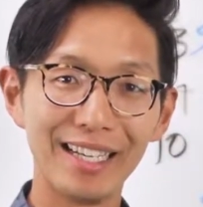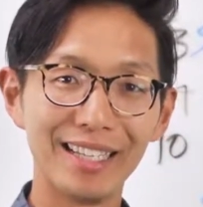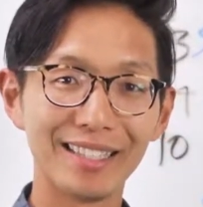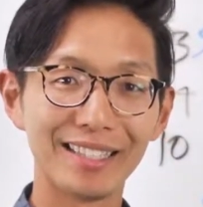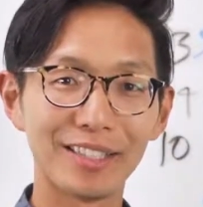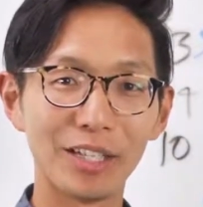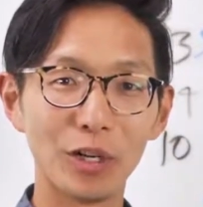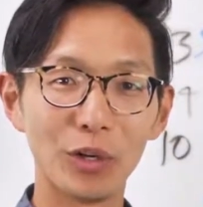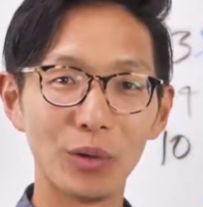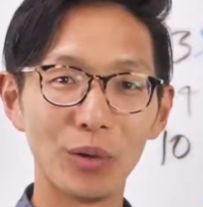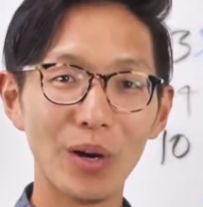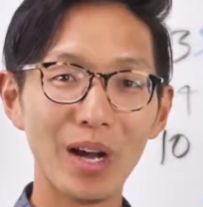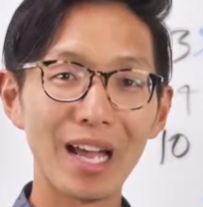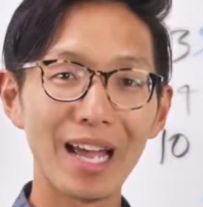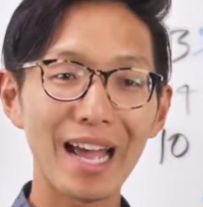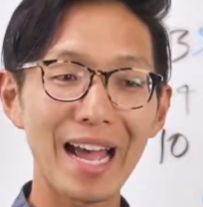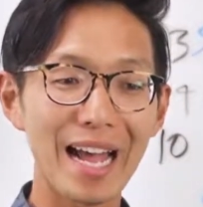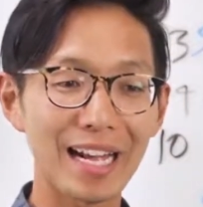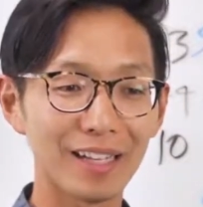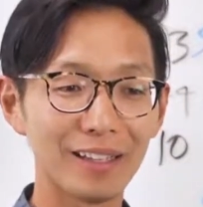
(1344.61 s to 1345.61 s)
So
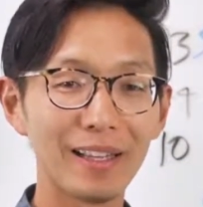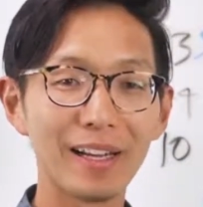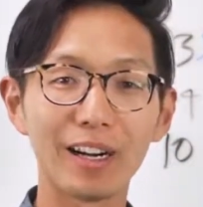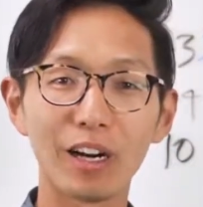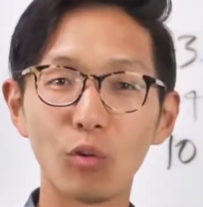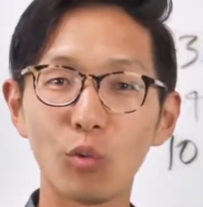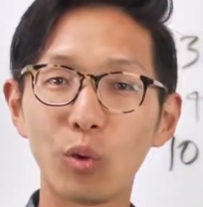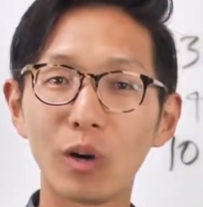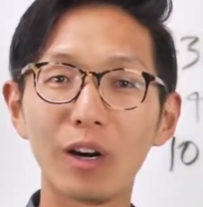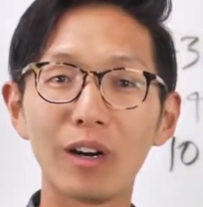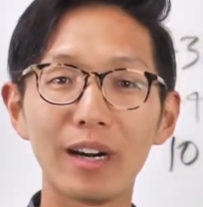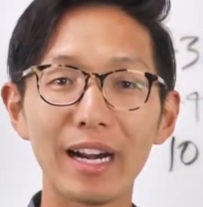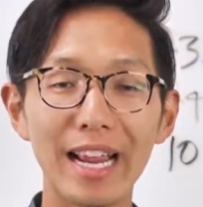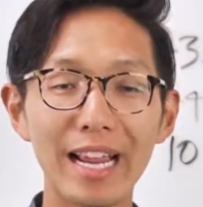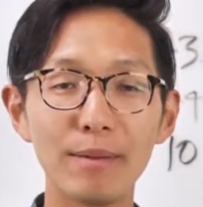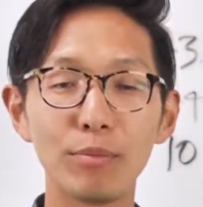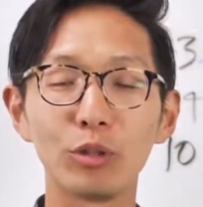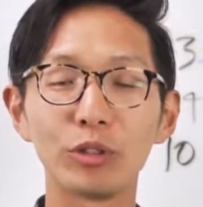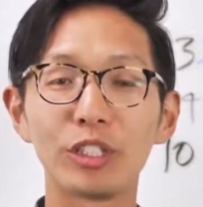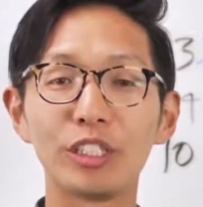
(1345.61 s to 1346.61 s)
at Clara, we're
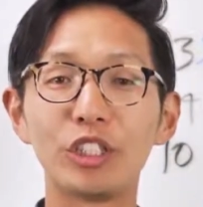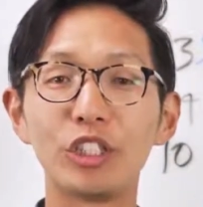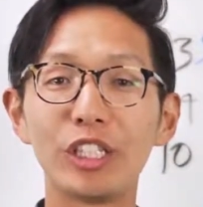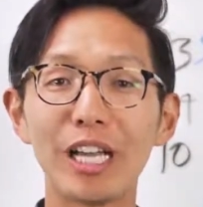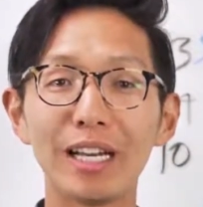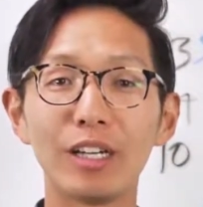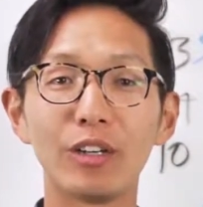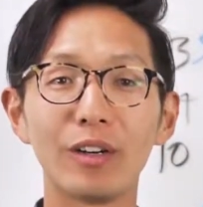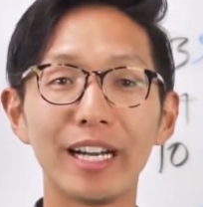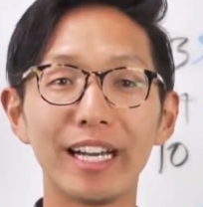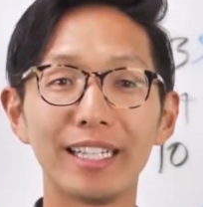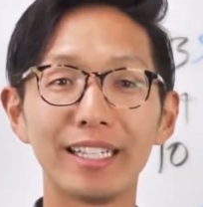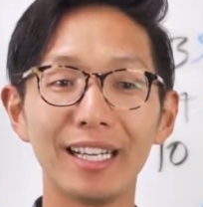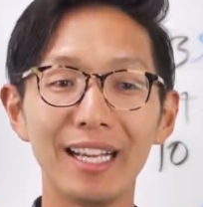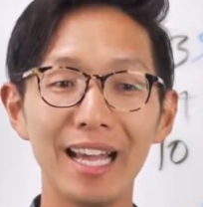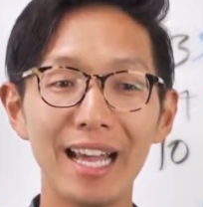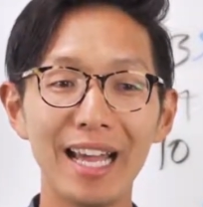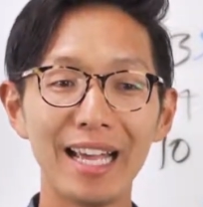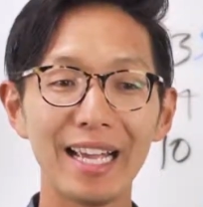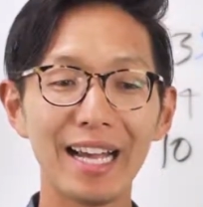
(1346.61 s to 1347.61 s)
able to generate
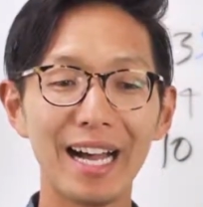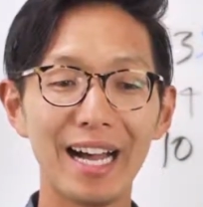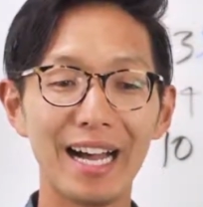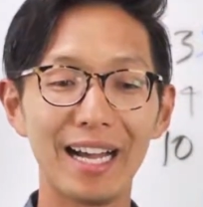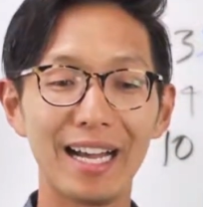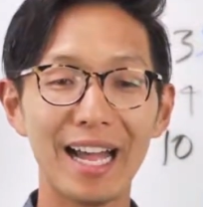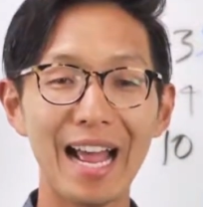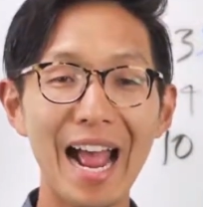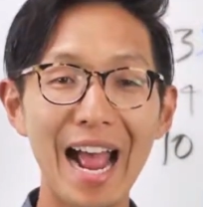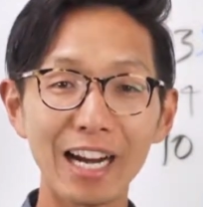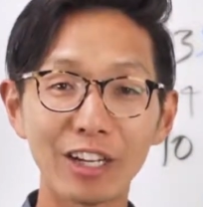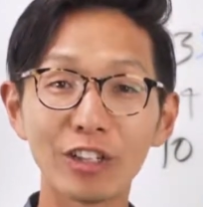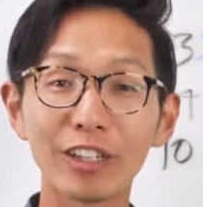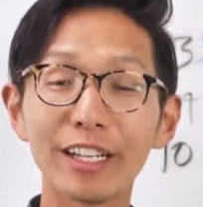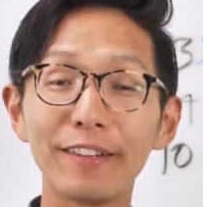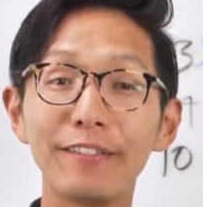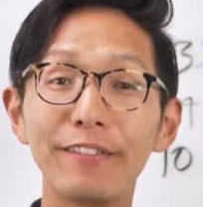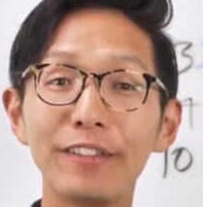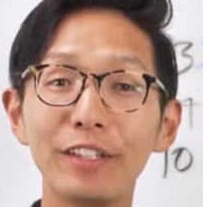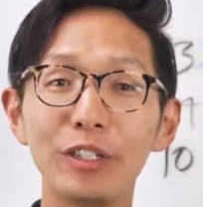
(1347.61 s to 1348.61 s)

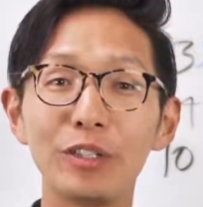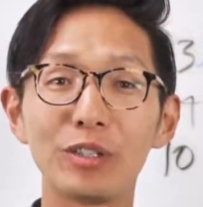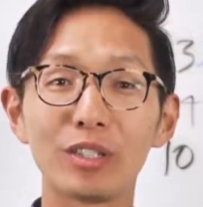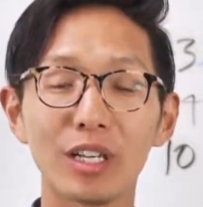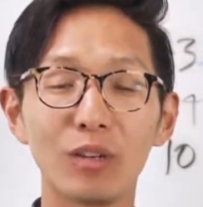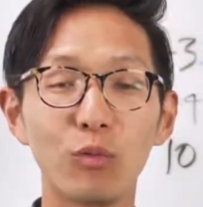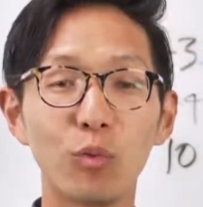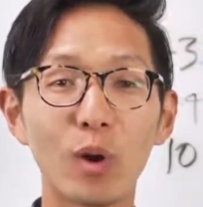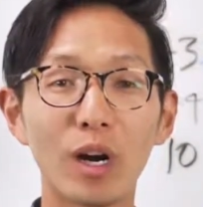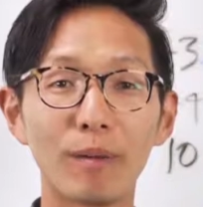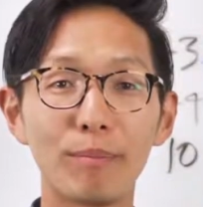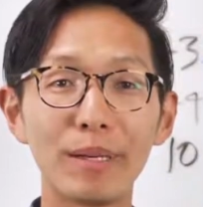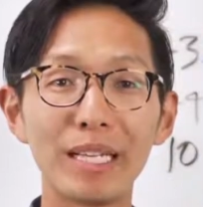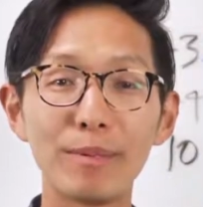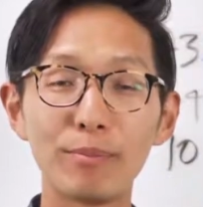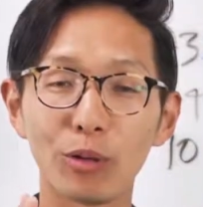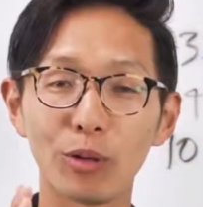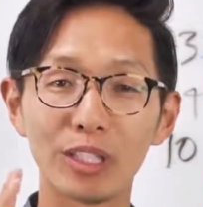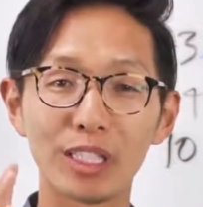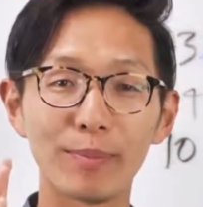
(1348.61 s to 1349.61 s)
aggregate views of where
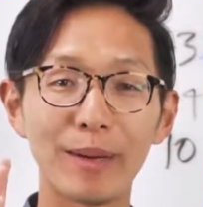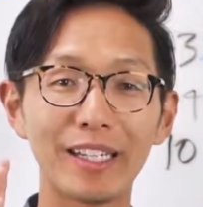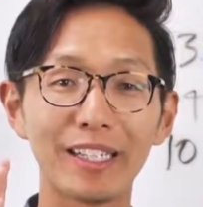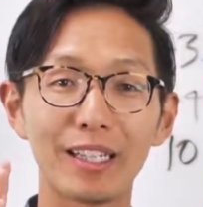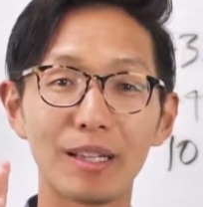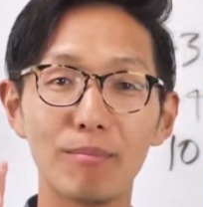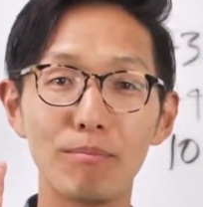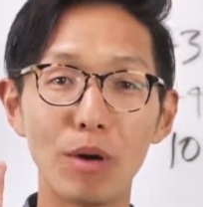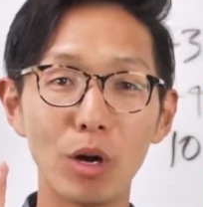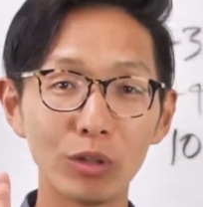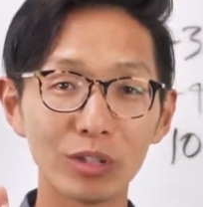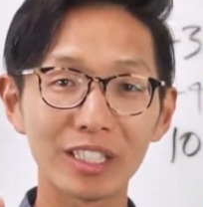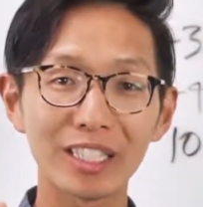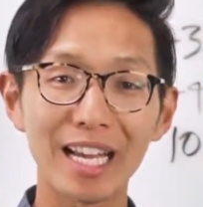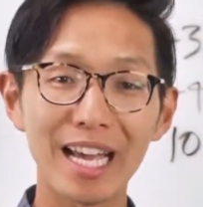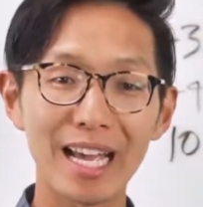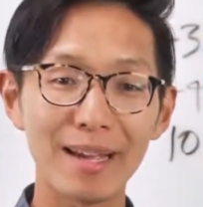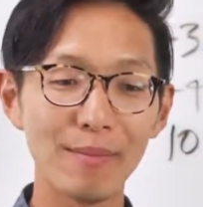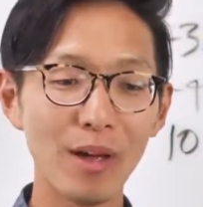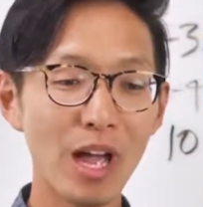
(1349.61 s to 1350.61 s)
people are spending the most
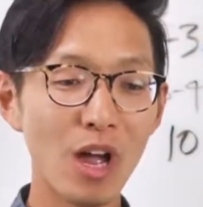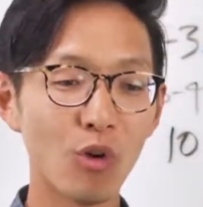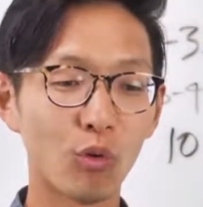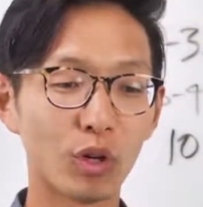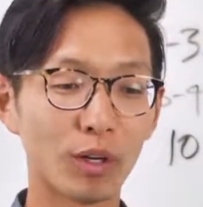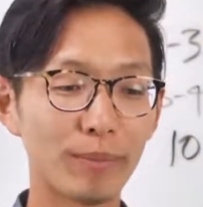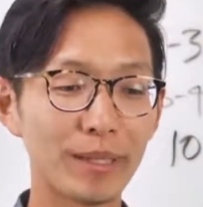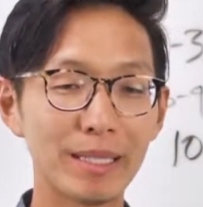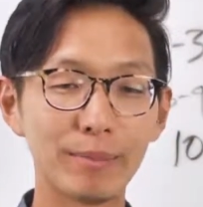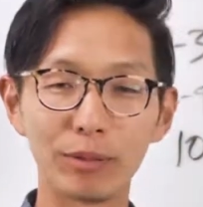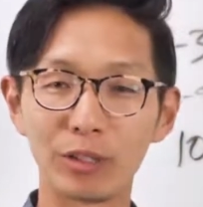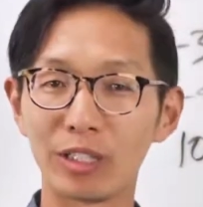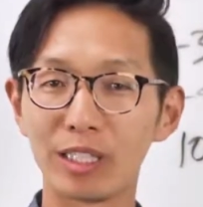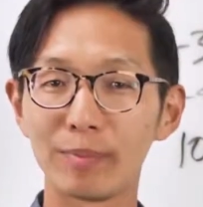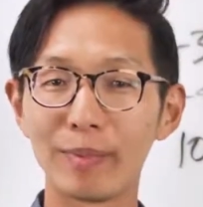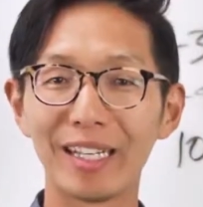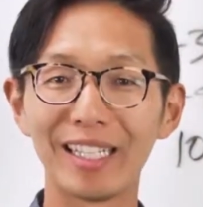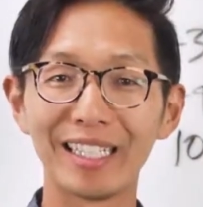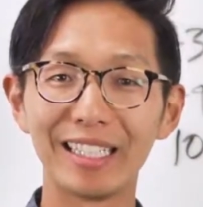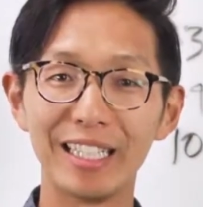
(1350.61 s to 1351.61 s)
time, where people are
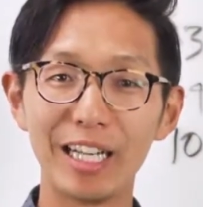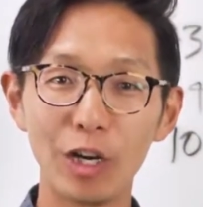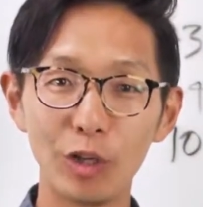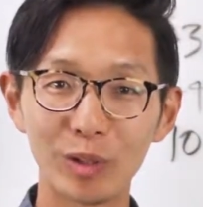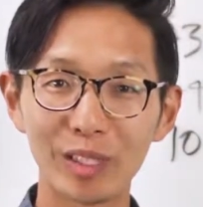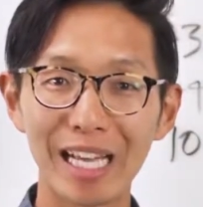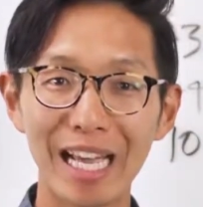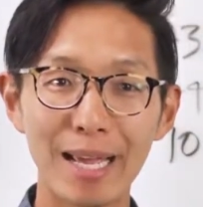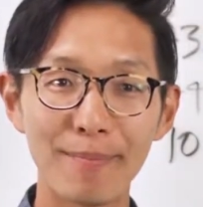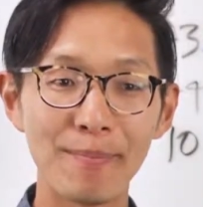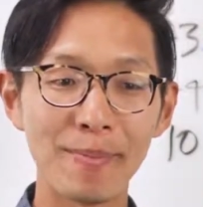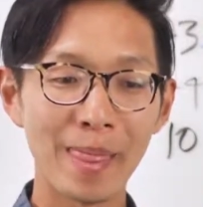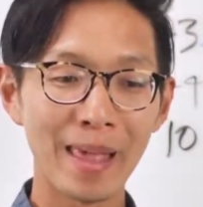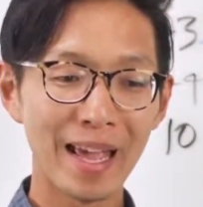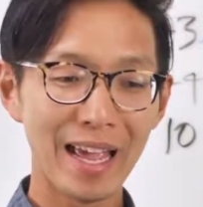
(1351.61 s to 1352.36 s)
spending no time,